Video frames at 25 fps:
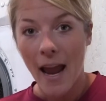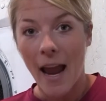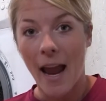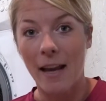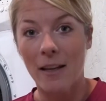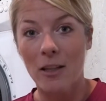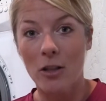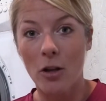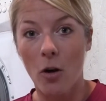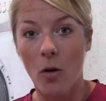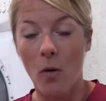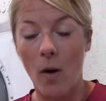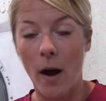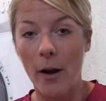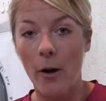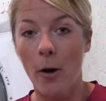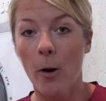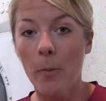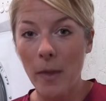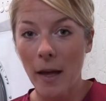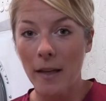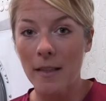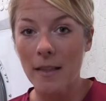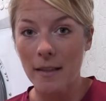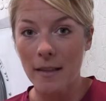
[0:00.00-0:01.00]
And so I
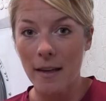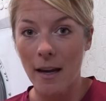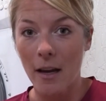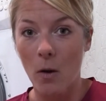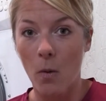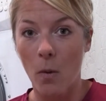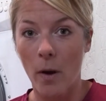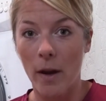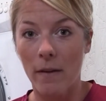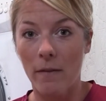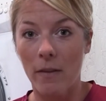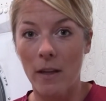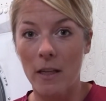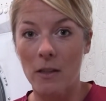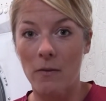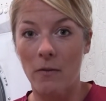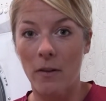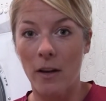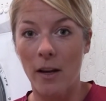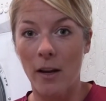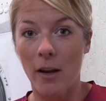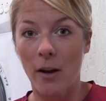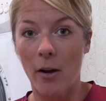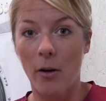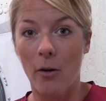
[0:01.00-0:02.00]
hope that's a takeaway of this
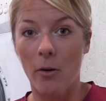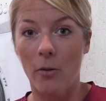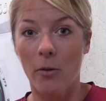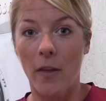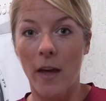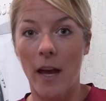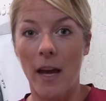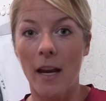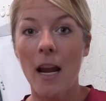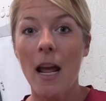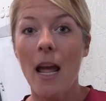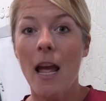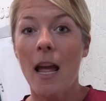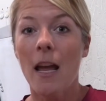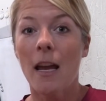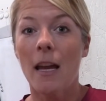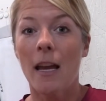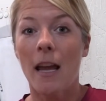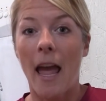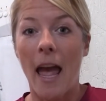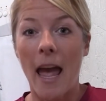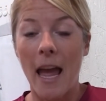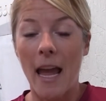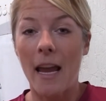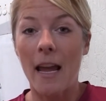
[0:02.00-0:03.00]
video that
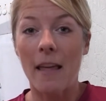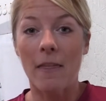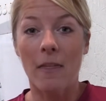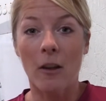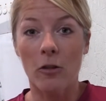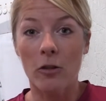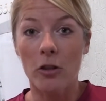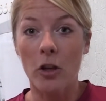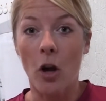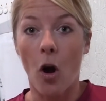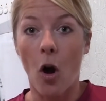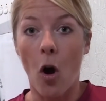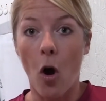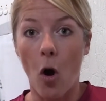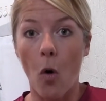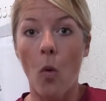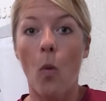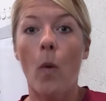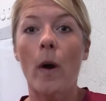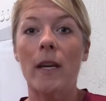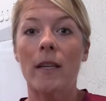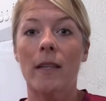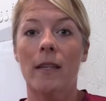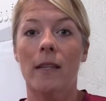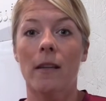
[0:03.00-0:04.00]
hey, there's
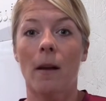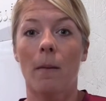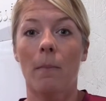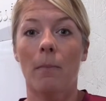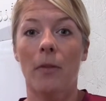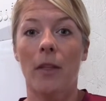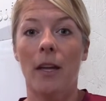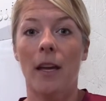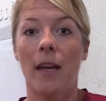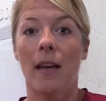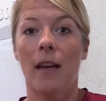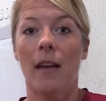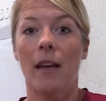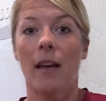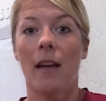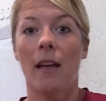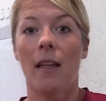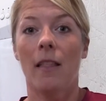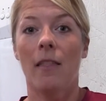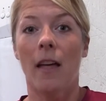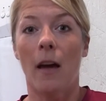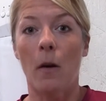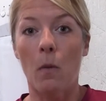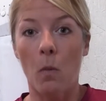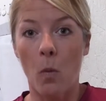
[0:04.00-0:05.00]
always something
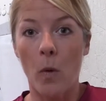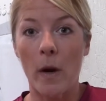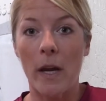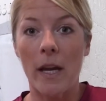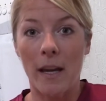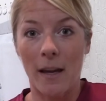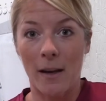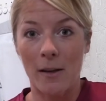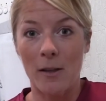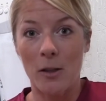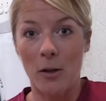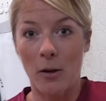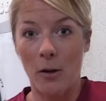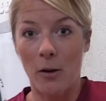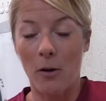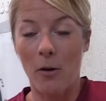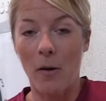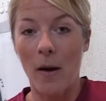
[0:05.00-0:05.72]
that we can do.